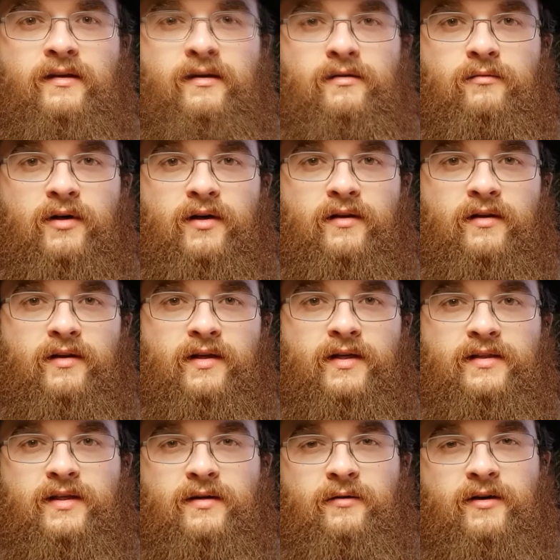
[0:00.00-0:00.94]
So one of the
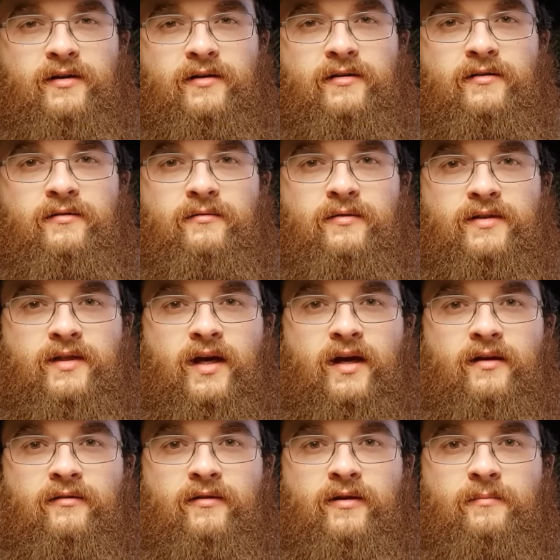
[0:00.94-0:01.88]
things I wanted to do was
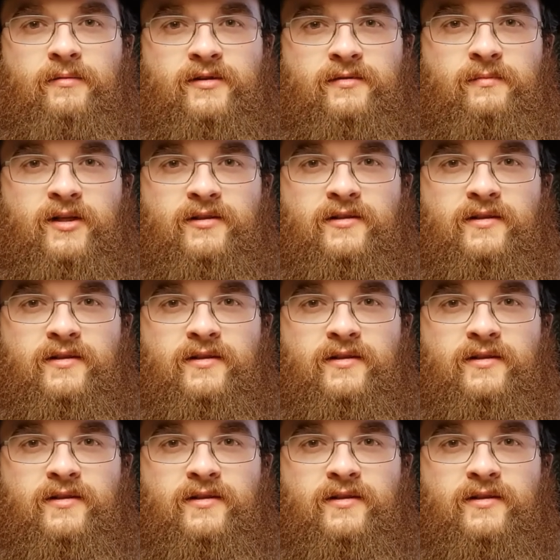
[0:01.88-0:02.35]
gather up as much